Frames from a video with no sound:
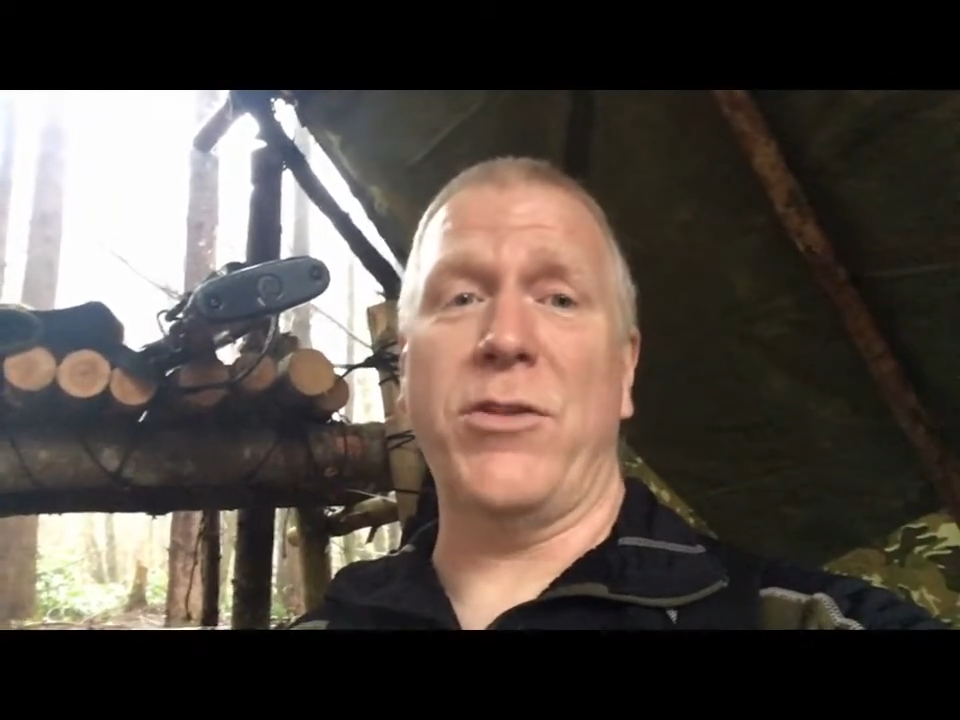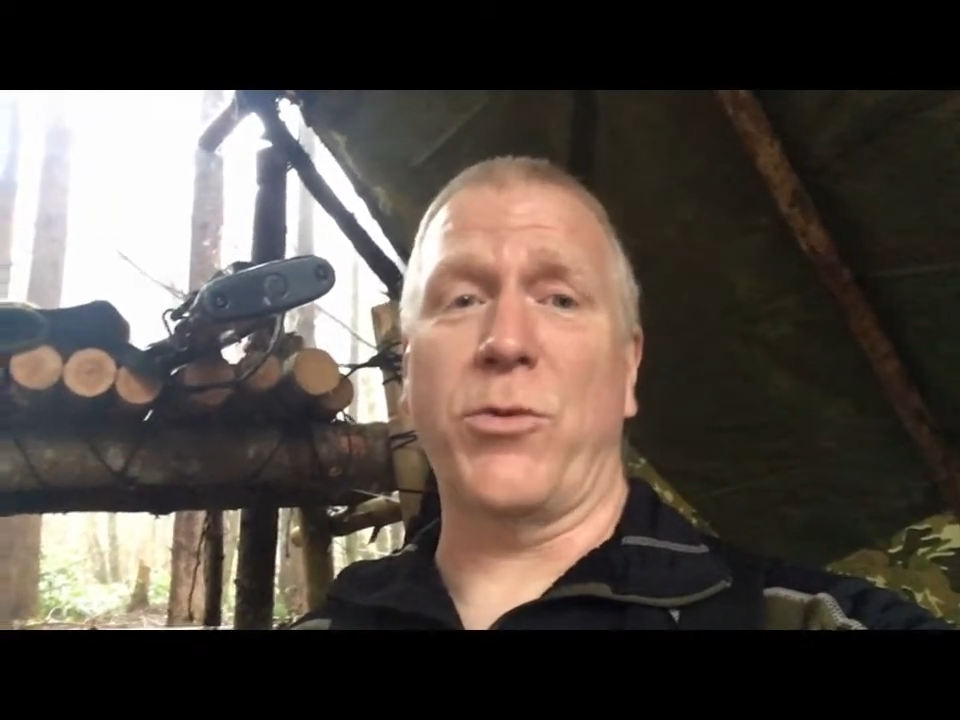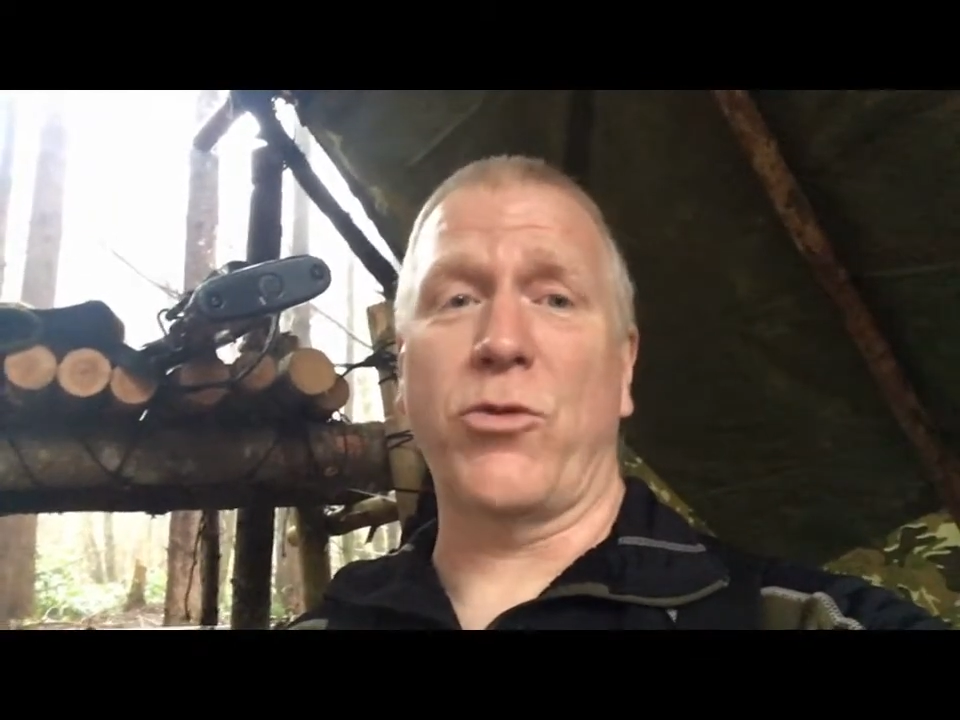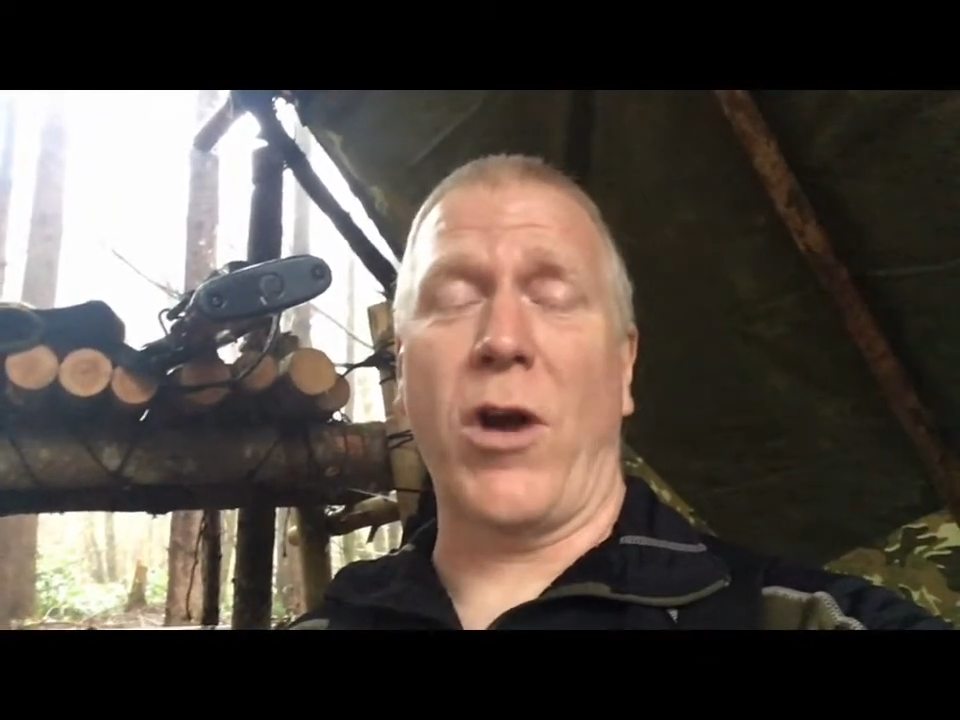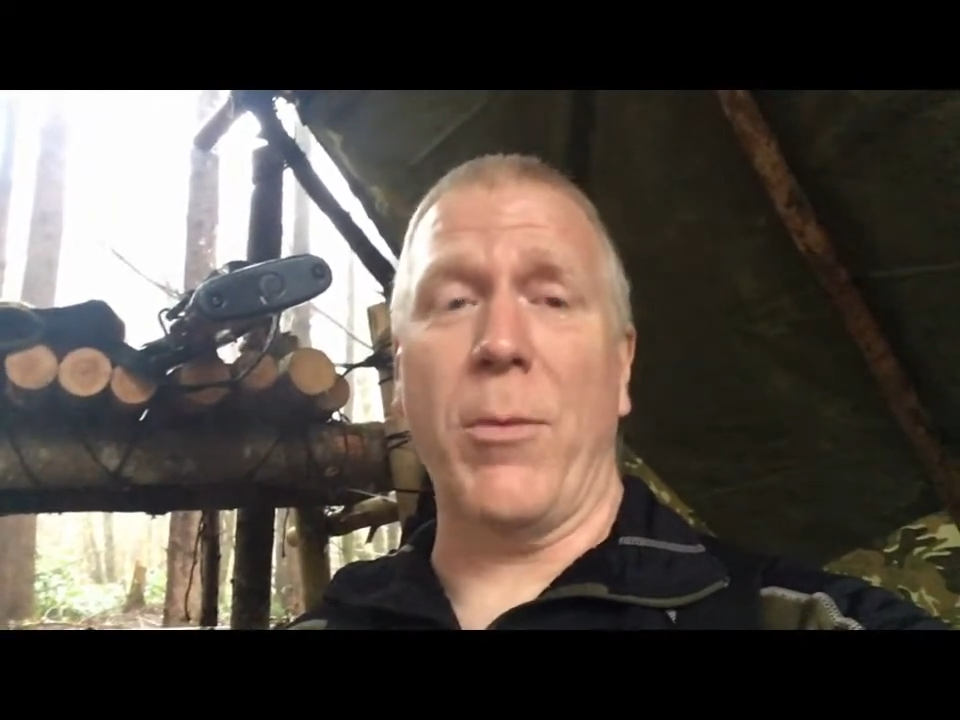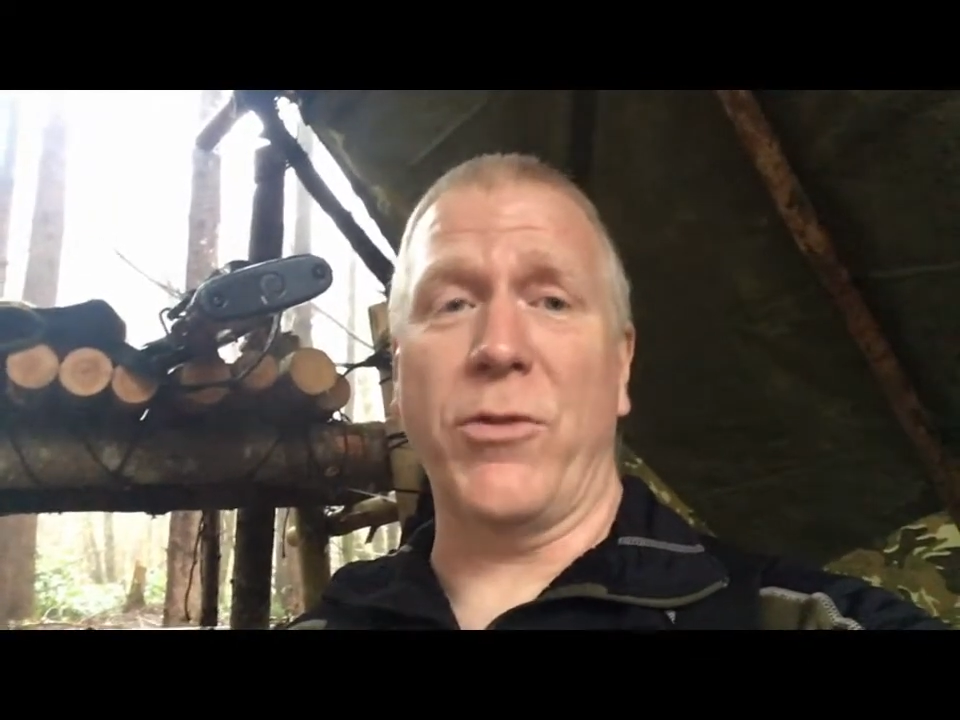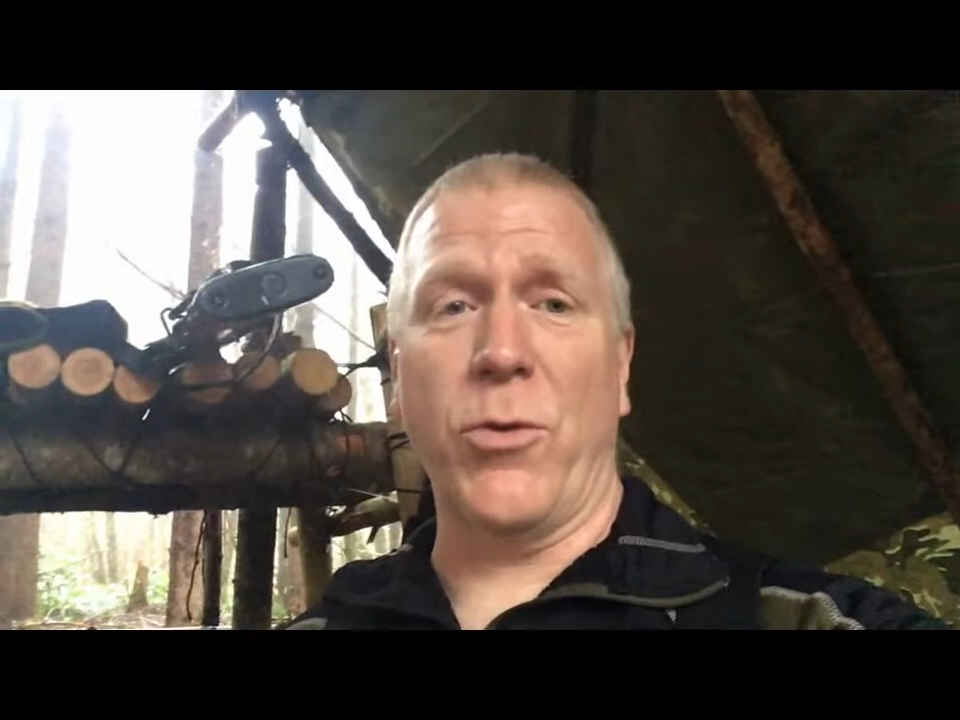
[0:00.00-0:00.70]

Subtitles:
subscribers.